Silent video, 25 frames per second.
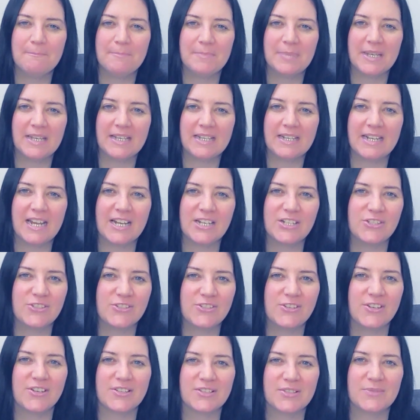but I
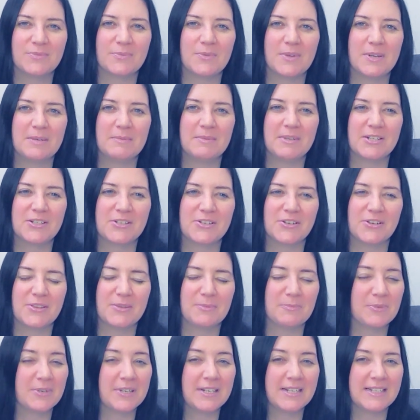just want to make sure
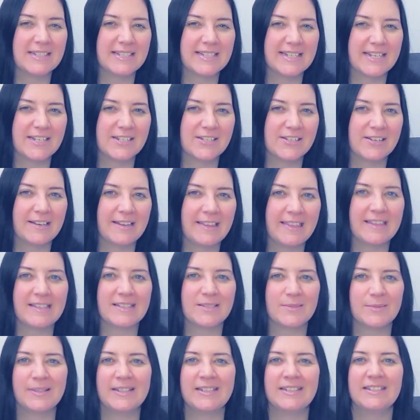the pronunciation on
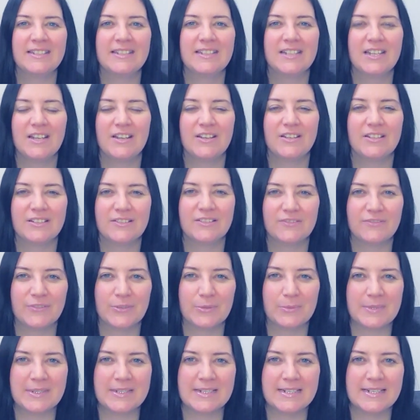this one
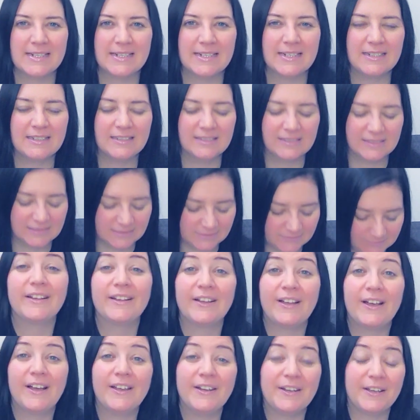for winter.
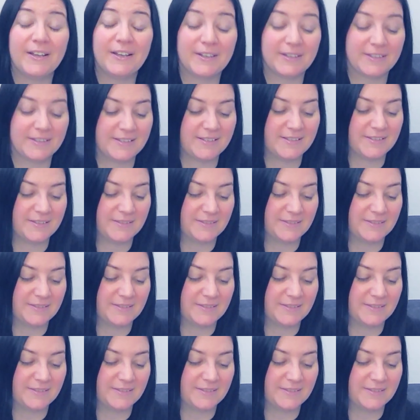Kanak.